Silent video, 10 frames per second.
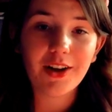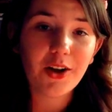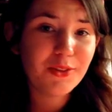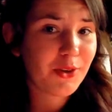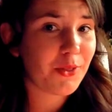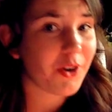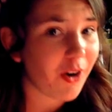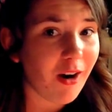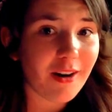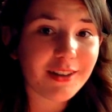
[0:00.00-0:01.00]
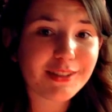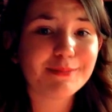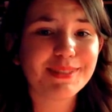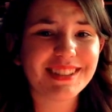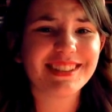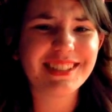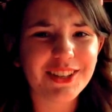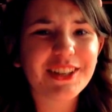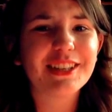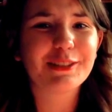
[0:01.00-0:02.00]
Although there are some
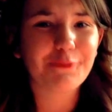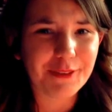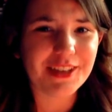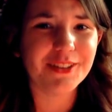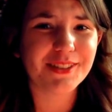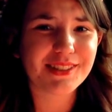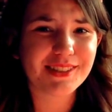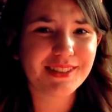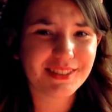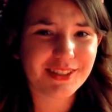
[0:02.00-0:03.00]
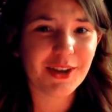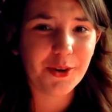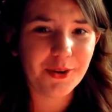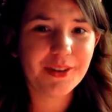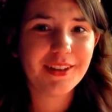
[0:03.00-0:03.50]
serious feels, so